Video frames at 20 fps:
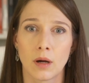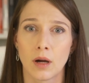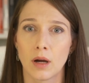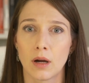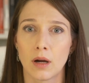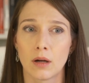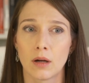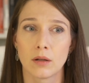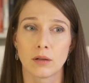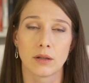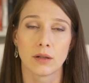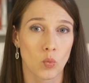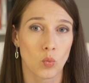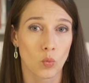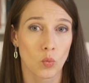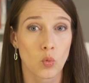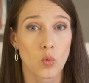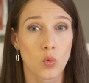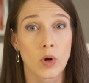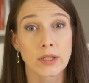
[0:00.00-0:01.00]
Look, at
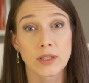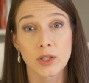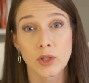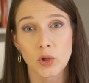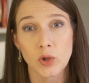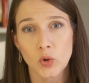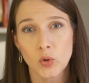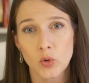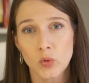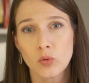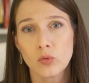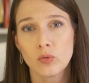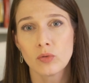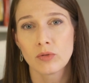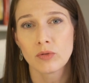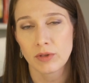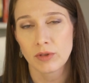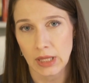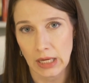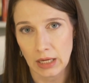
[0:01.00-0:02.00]
what you
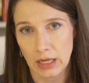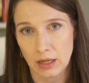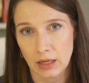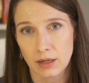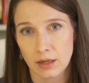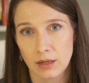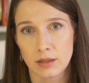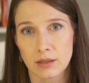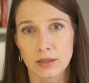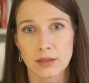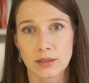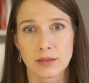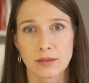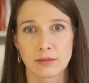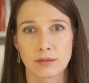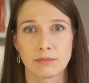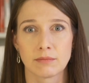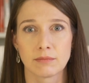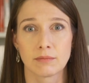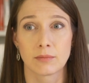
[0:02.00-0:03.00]
think as
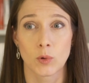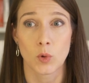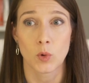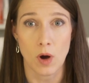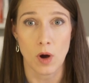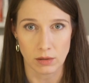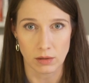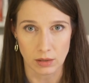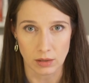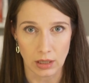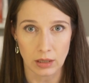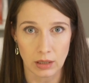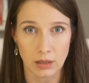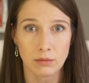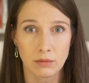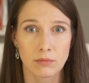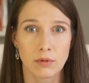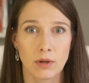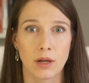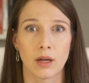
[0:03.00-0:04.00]
quality
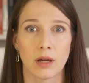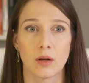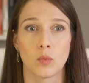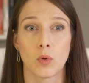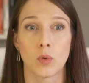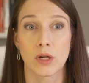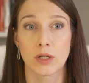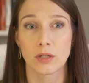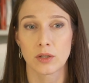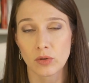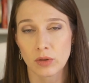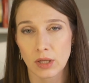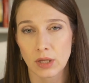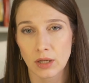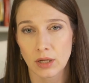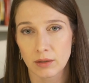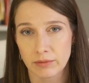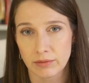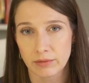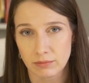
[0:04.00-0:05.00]
and what you think
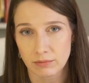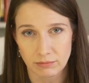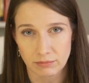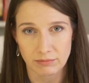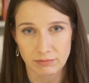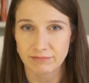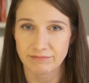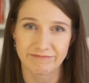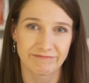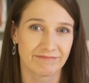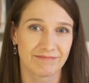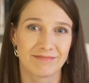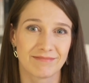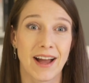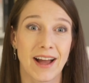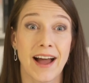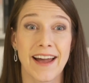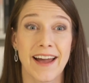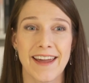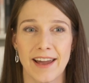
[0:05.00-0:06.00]
of
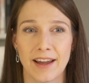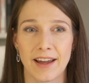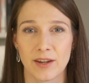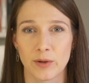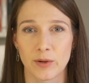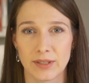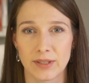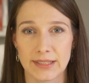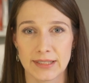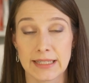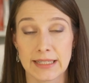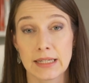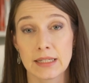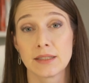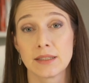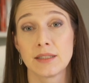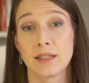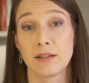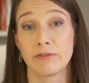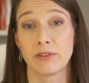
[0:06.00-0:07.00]
high accuracy is
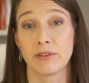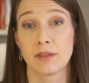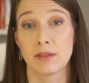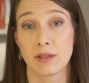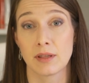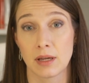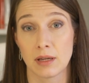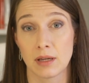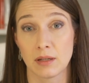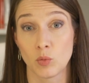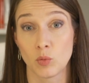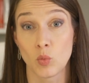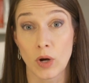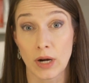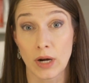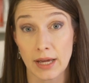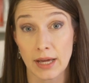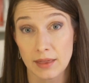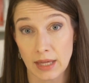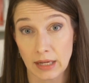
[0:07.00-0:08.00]
different than what I
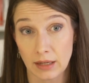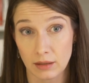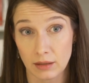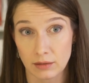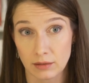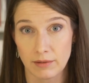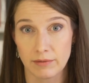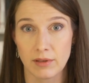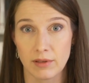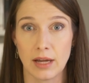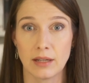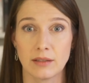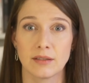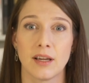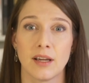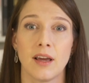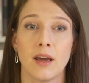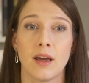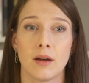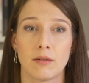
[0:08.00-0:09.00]
think of that,
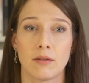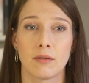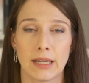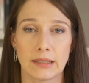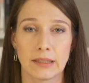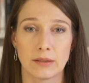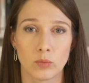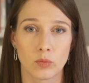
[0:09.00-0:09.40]
right?